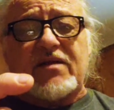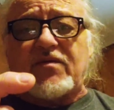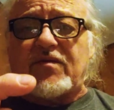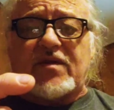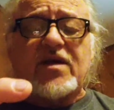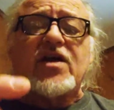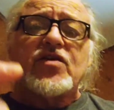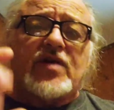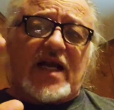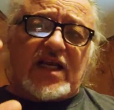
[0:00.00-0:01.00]
You
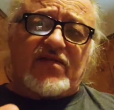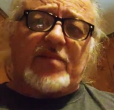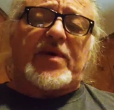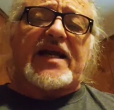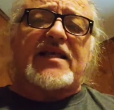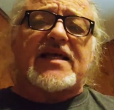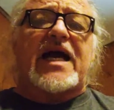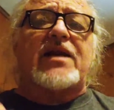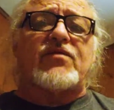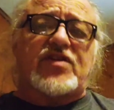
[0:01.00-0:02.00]
got to give your body
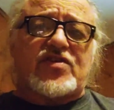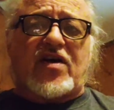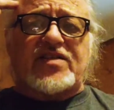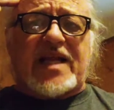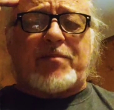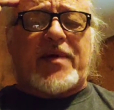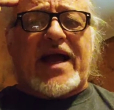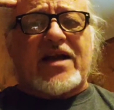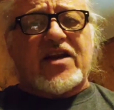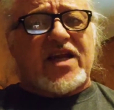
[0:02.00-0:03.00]
time to recharge that
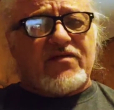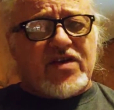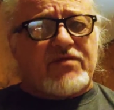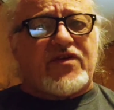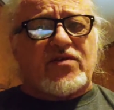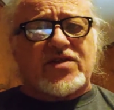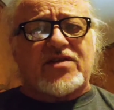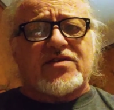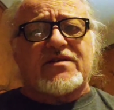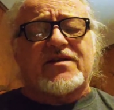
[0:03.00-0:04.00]
battery to give you the voltage.